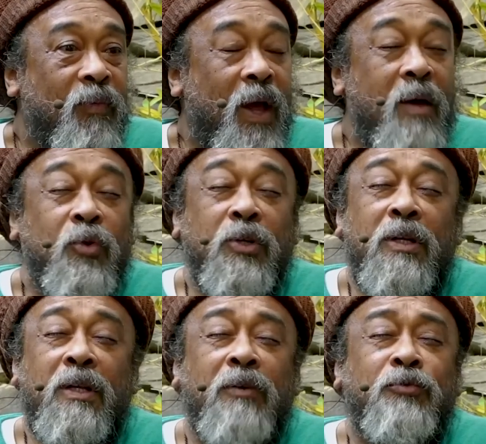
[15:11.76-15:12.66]
I'm going to
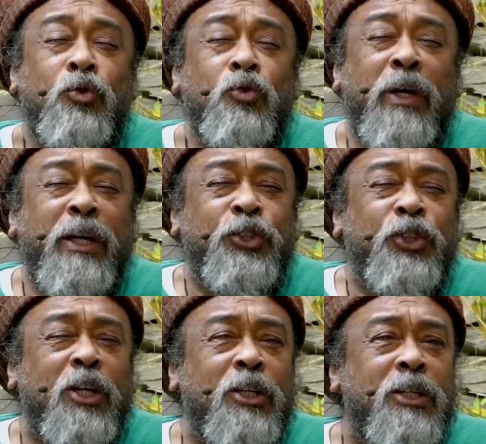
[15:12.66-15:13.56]
love you
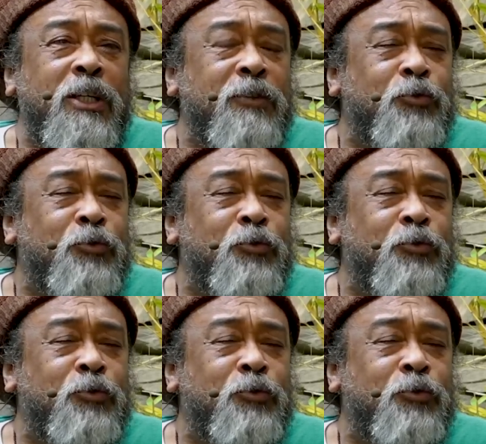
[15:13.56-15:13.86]
exactly